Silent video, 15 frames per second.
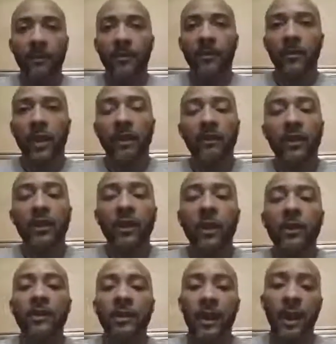every
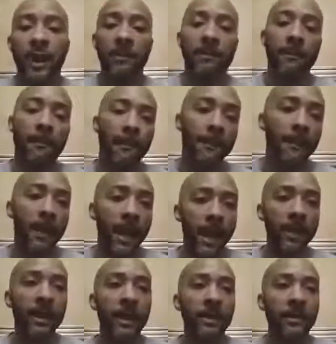Thursday, I'd
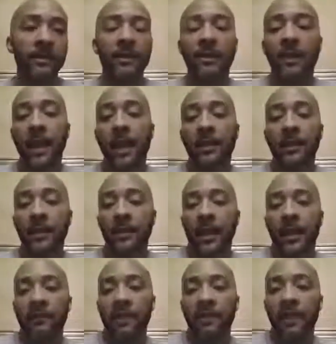like to sit down and just
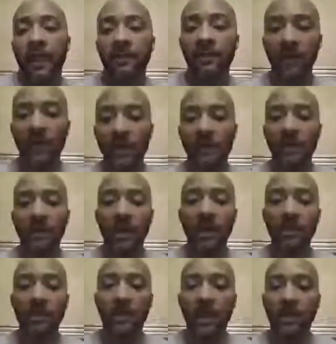have these types of
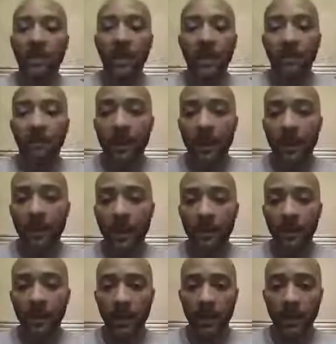conversations. I'm going to get better at
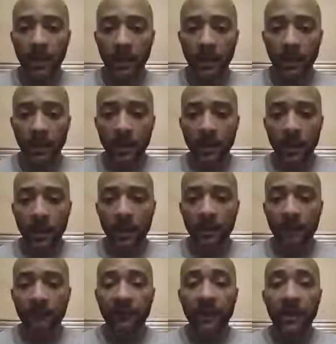the
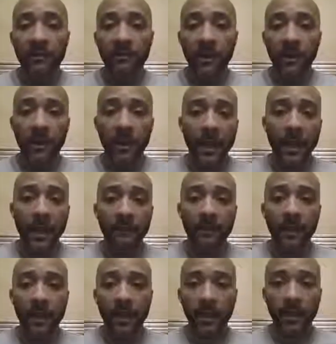Facebook Live
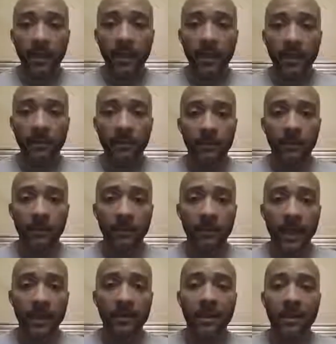thing.
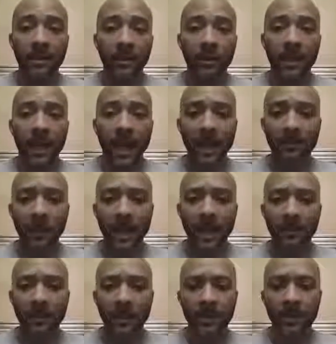Next time I'll use my iPad
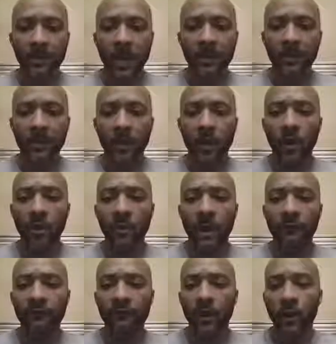because I'm having to hold my
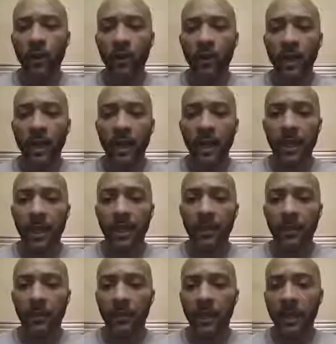phone, and I
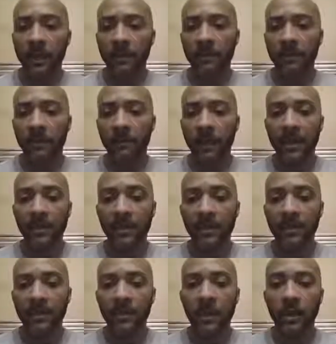don't think this is the
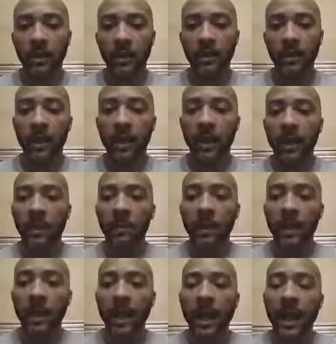best way to do it.
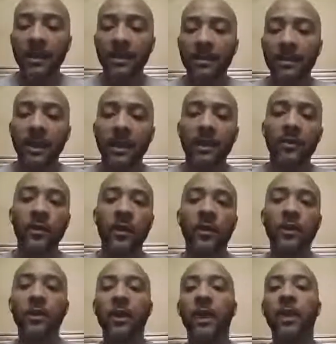But I just need each one of
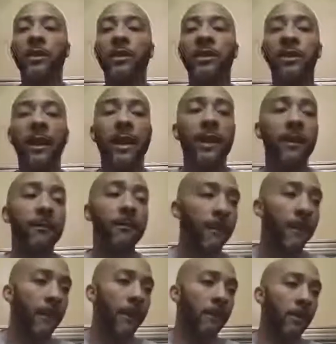you to understand,
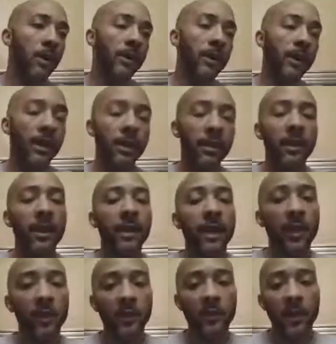more than anything
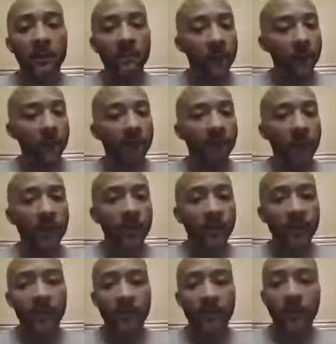else, your focus
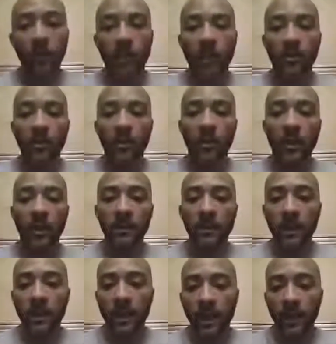gets you what you want.
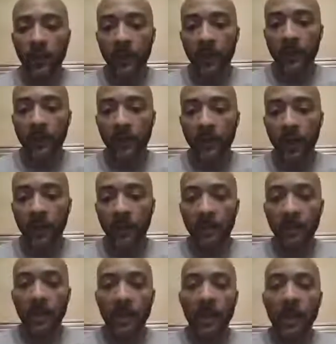Hey, Christy G,
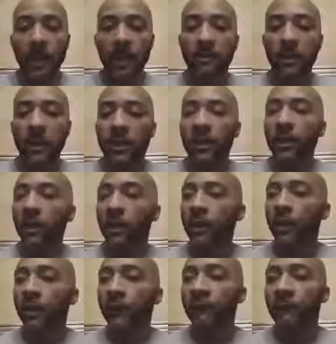
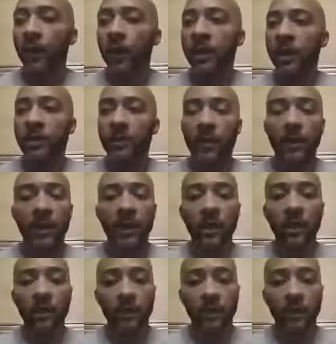your focus will get
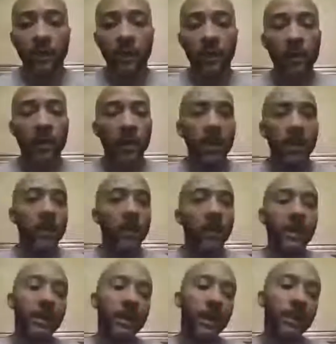you through. Your
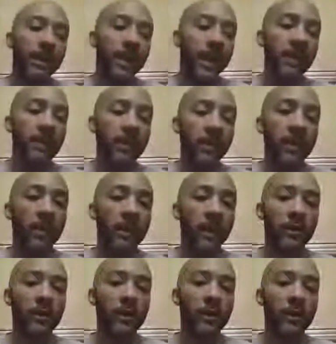determination will
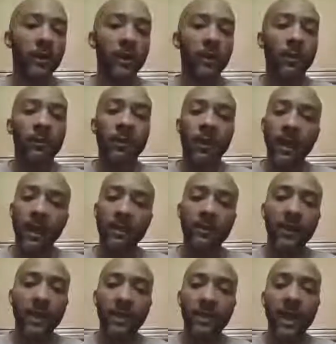get you through.
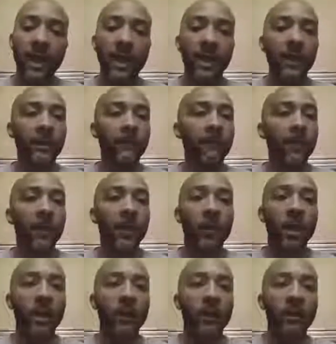Even in dating,
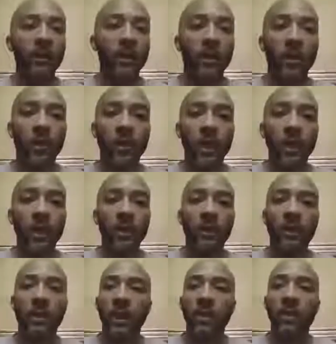whether it's your
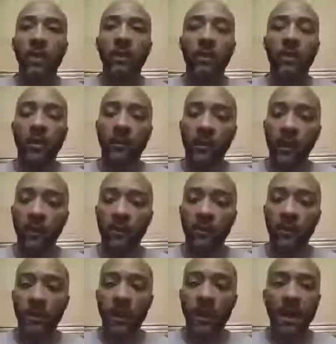career, whether it's your
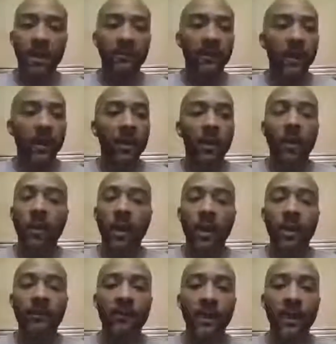personal life,
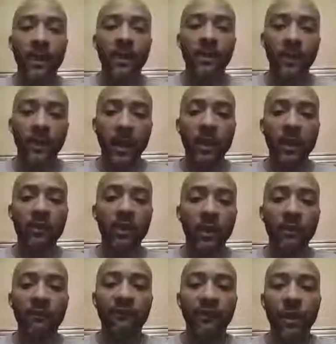whatever it is, whenever
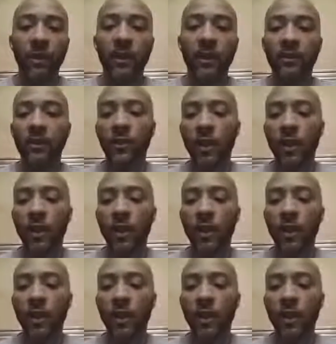you focus, you